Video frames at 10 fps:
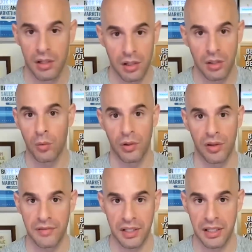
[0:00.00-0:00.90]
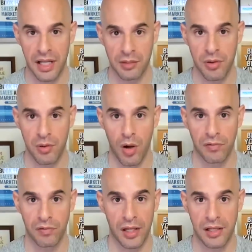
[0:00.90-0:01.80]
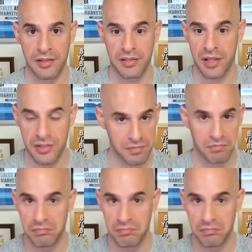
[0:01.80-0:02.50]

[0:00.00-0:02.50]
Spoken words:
Would love to connect with you offline and discuss,